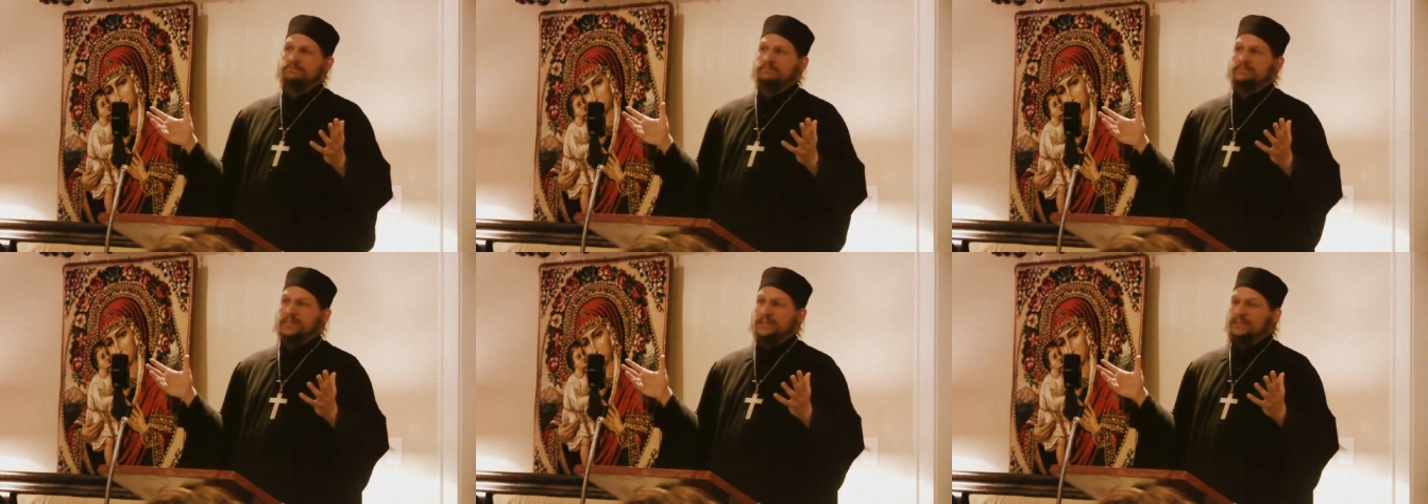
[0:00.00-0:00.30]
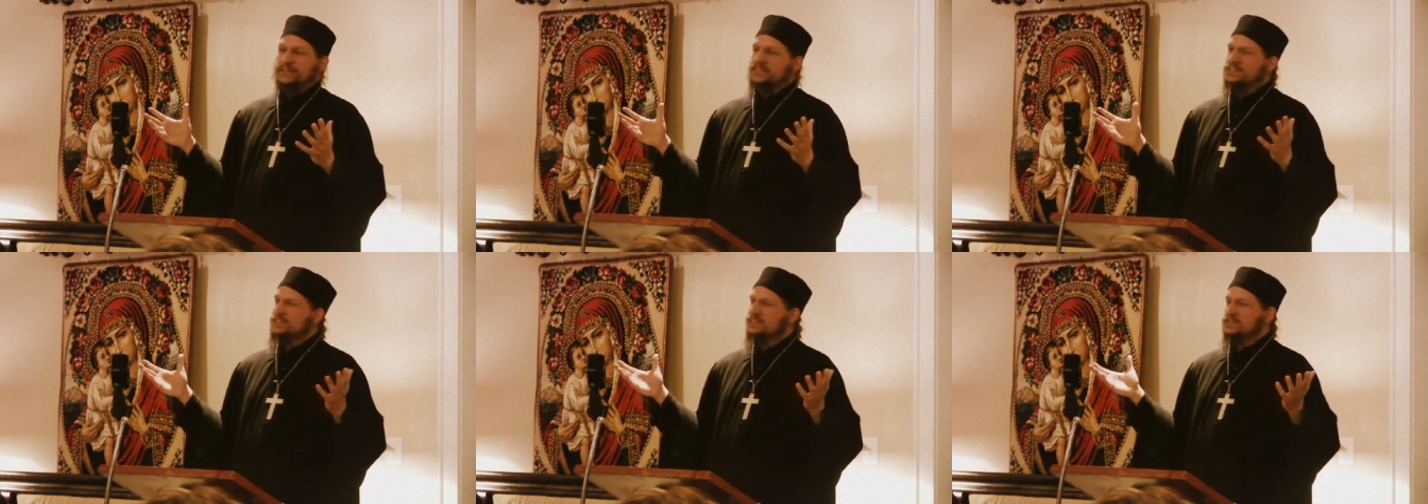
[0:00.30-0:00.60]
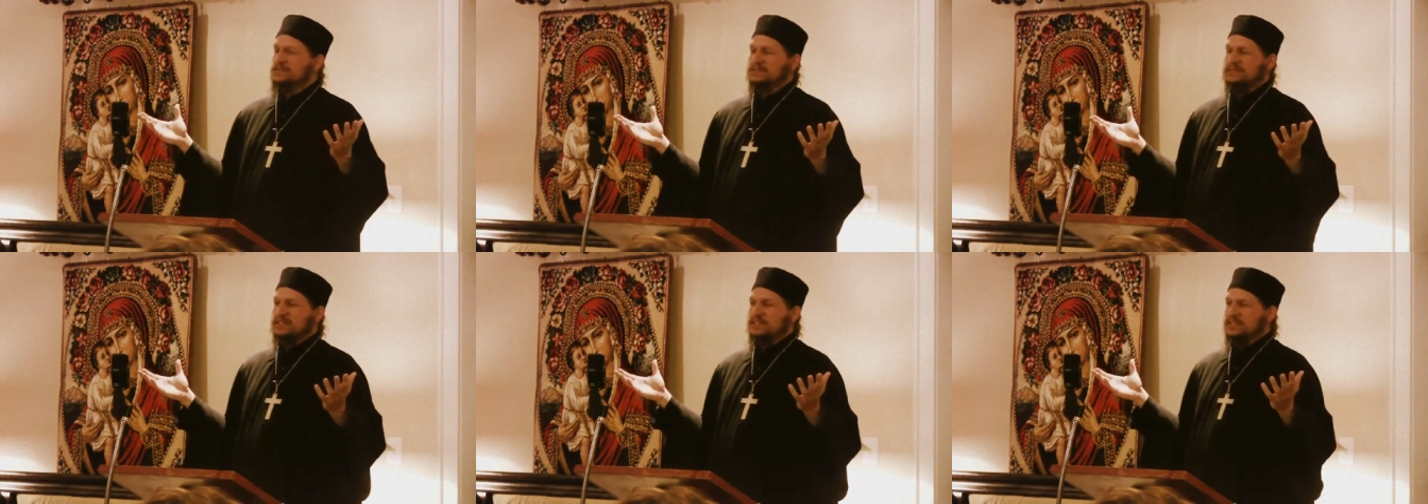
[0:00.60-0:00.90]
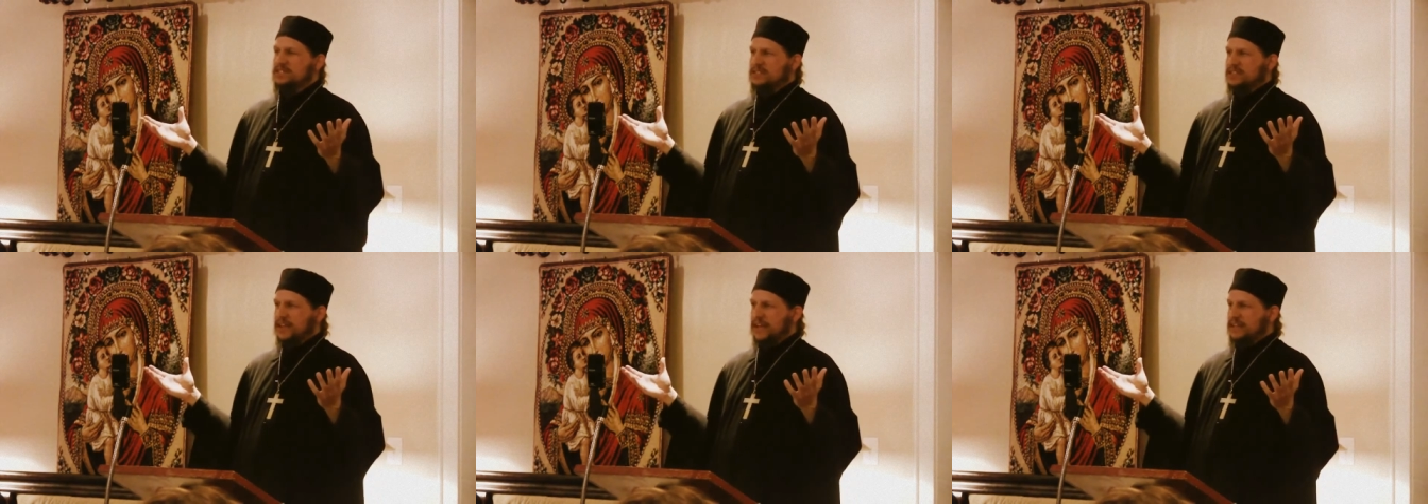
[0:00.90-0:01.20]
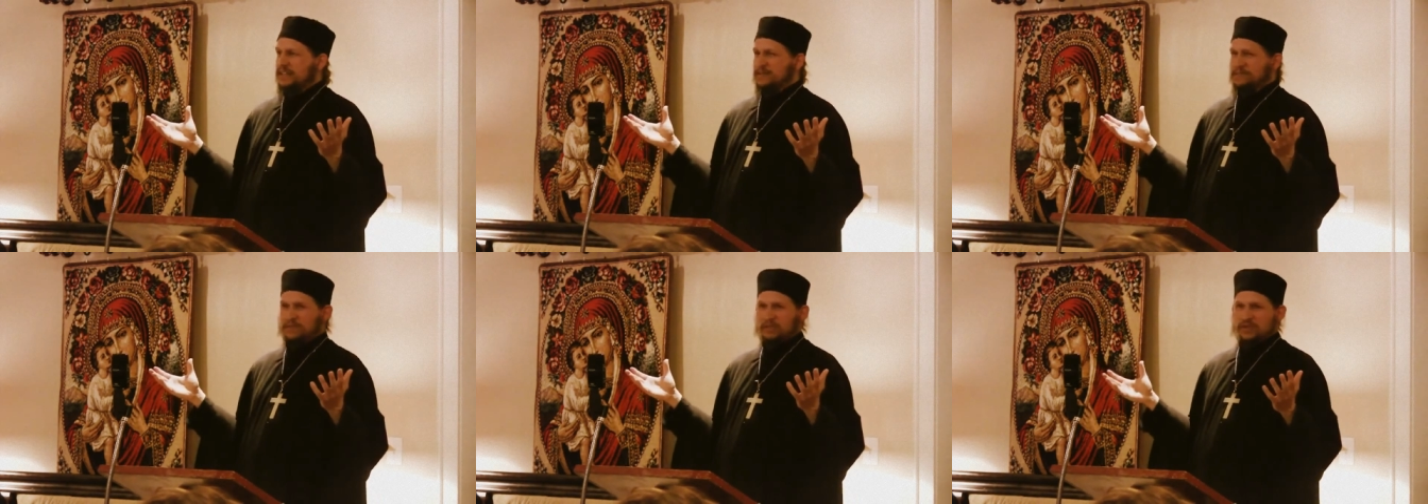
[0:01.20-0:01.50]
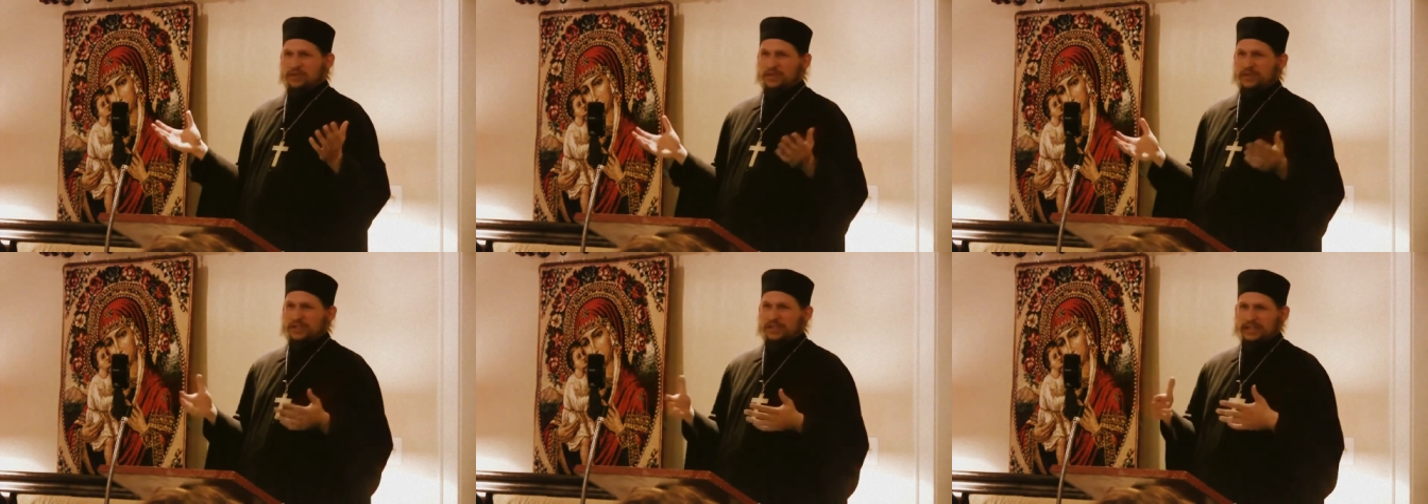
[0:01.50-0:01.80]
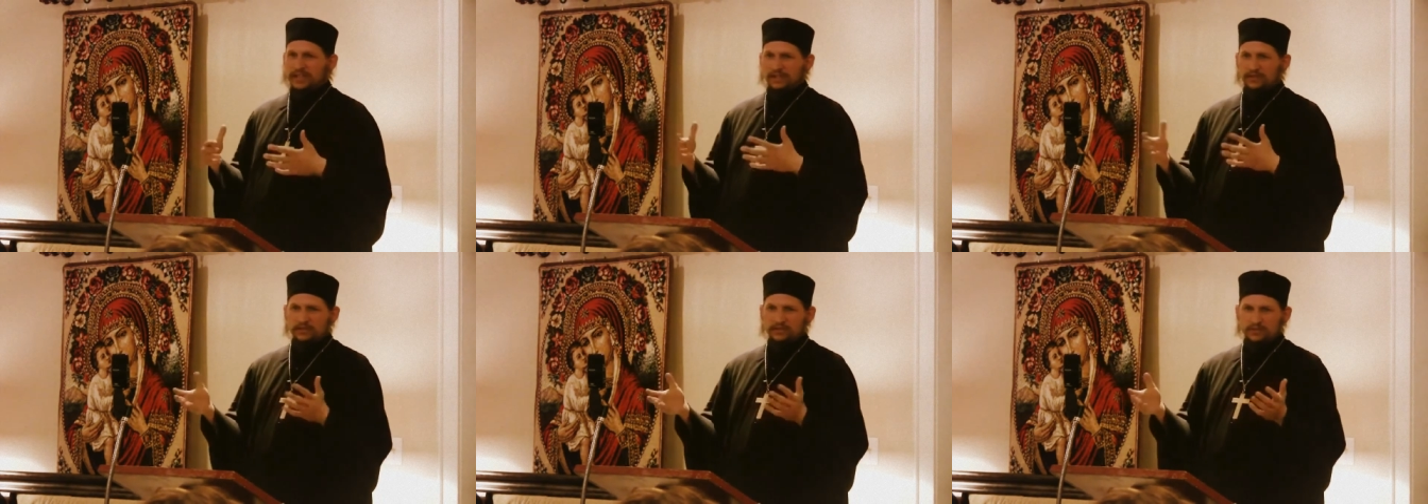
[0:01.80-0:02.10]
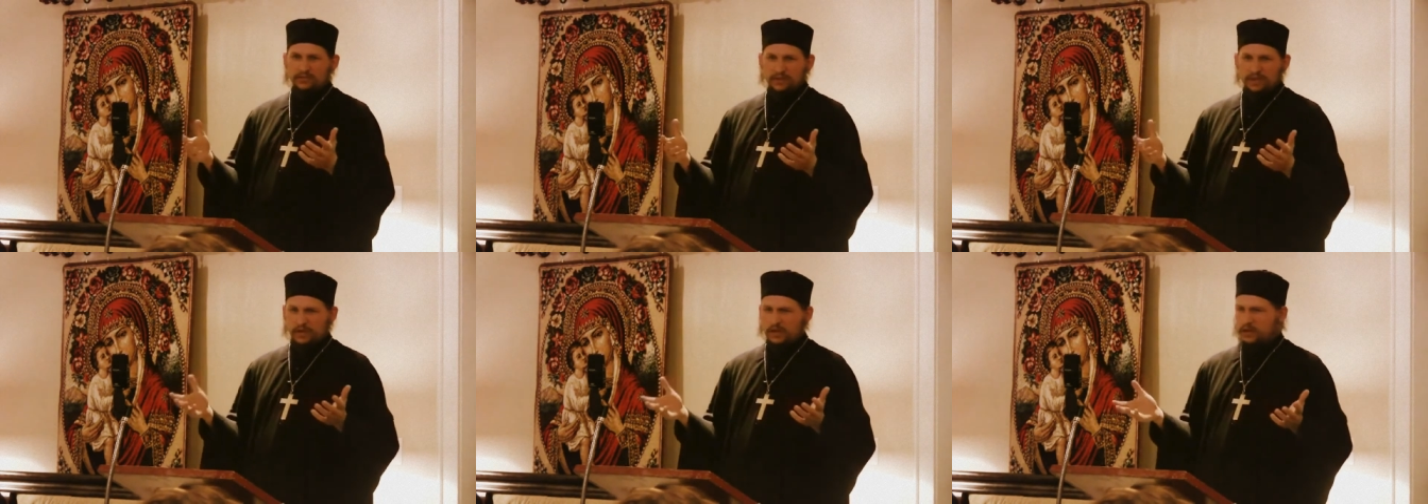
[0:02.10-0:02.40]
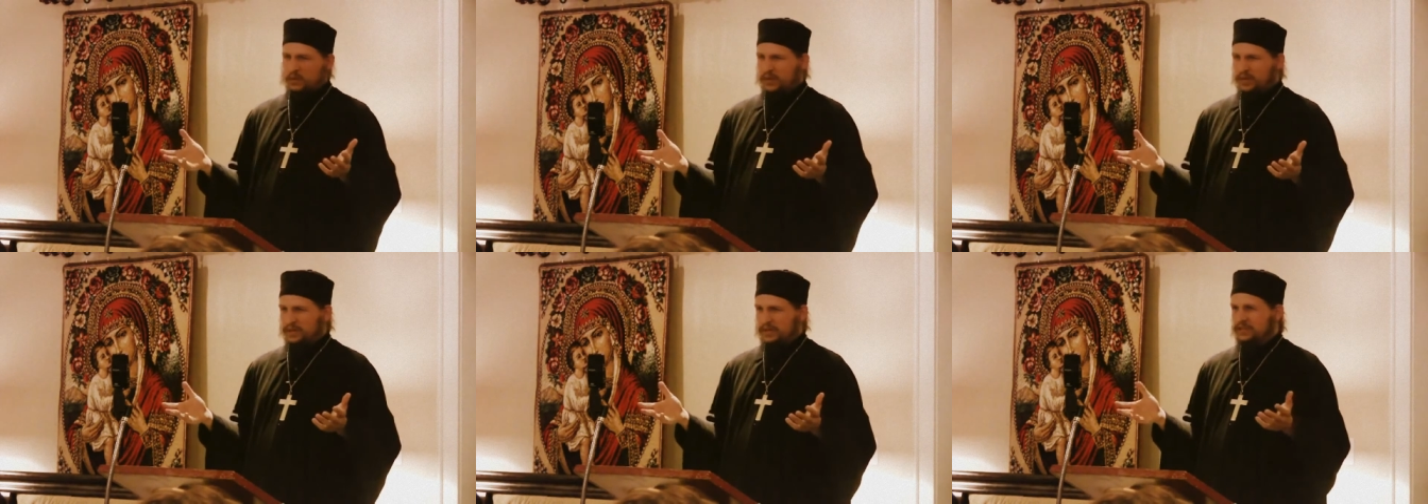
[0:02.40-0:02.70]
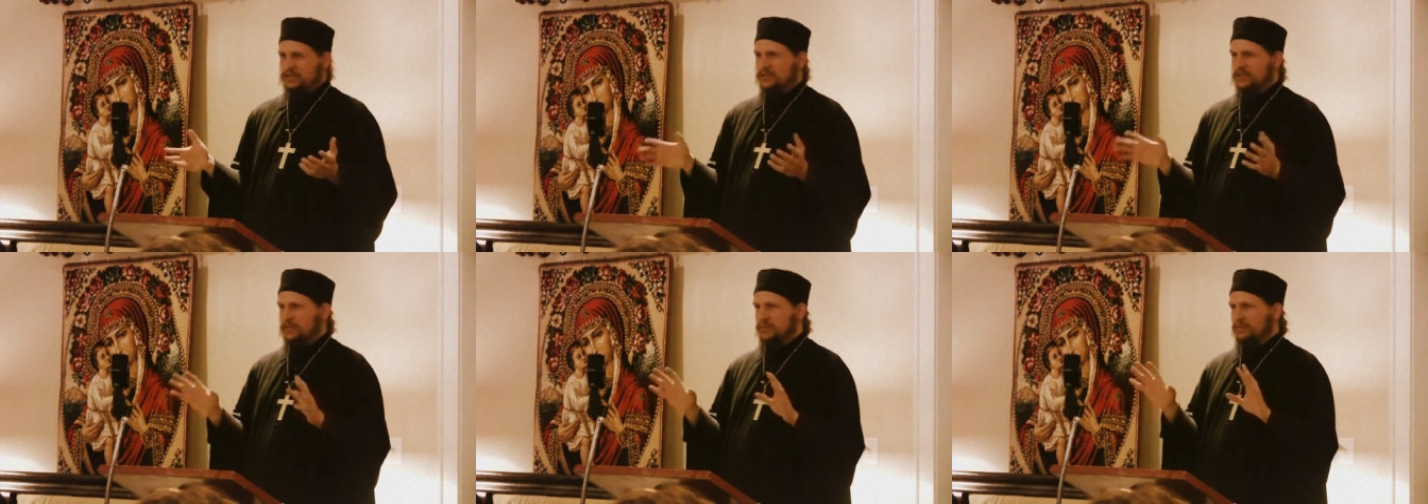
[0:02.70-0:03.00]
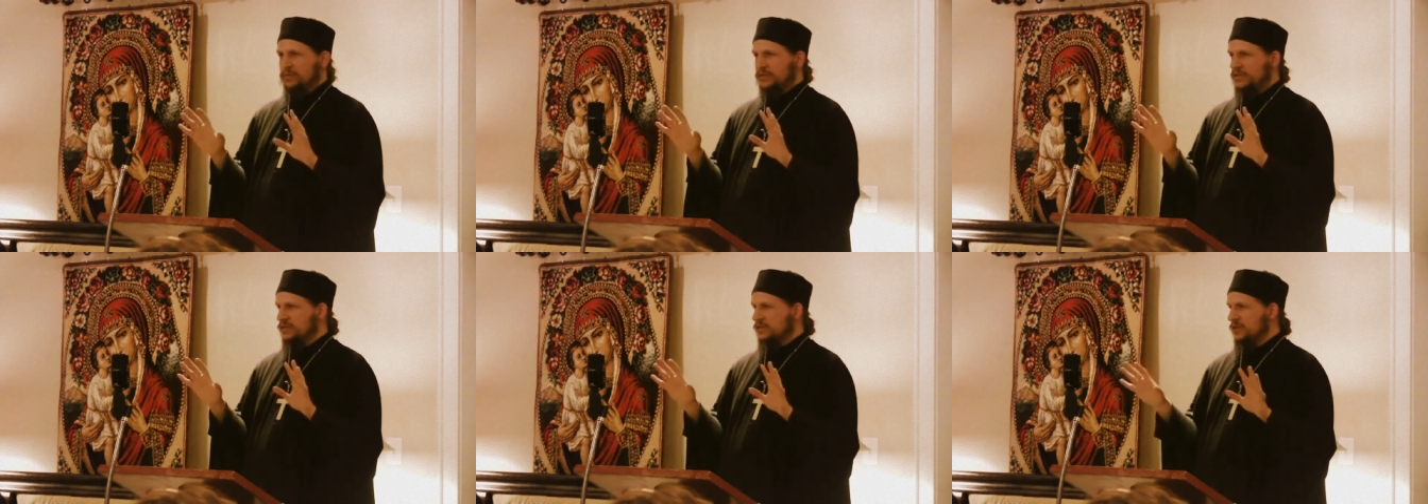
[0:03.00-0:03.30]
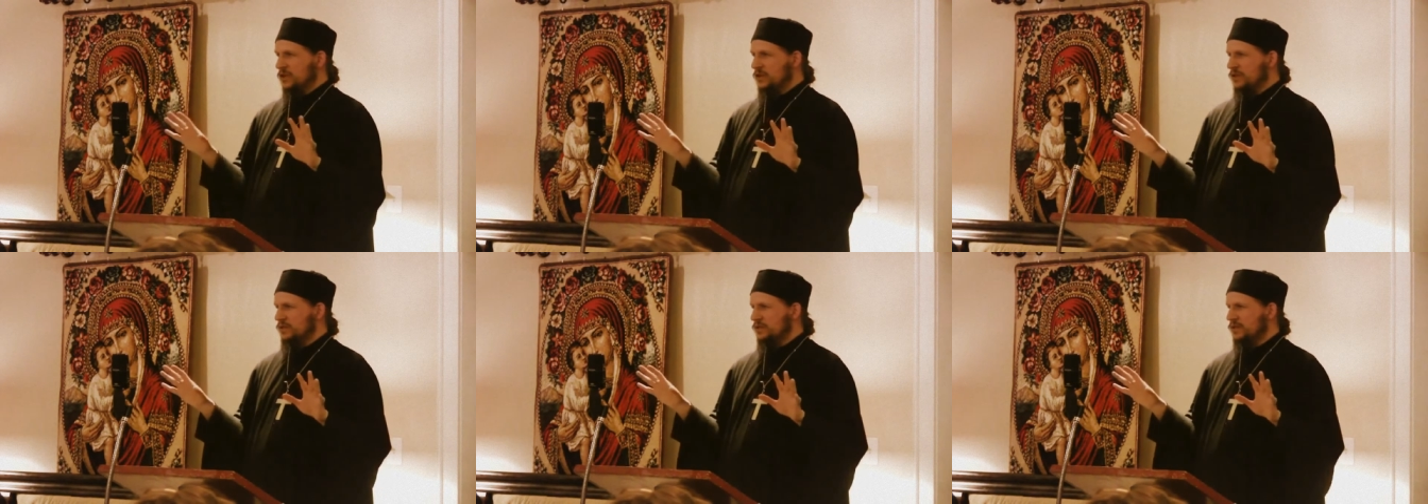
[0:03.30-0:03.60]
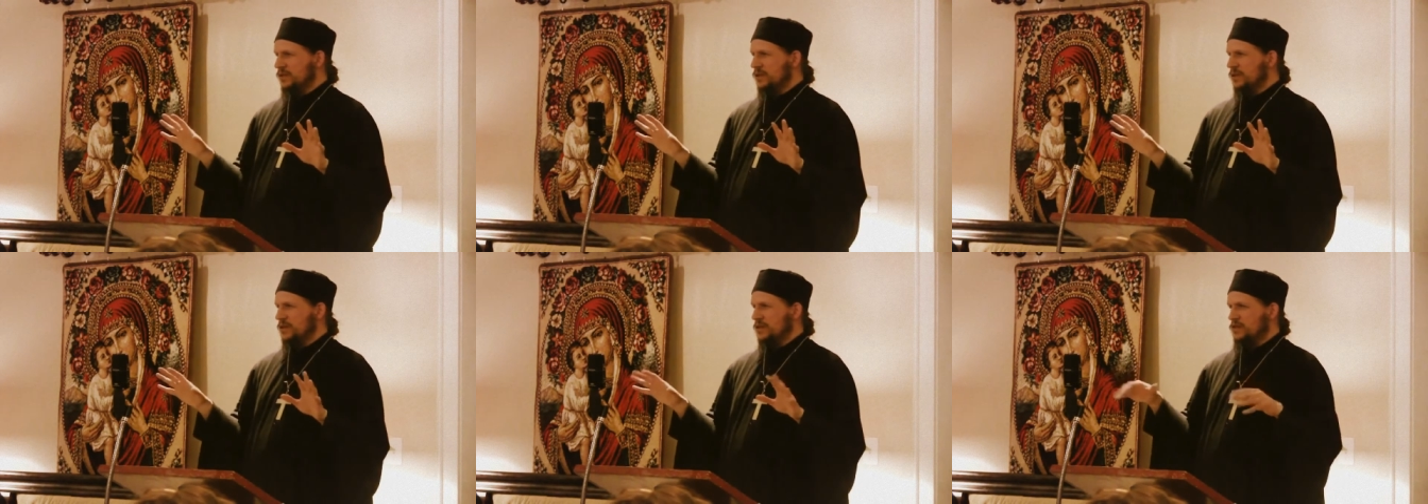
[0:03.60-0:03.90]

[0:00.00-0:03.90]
now this is, this is not something you can get into very quickly, so please don't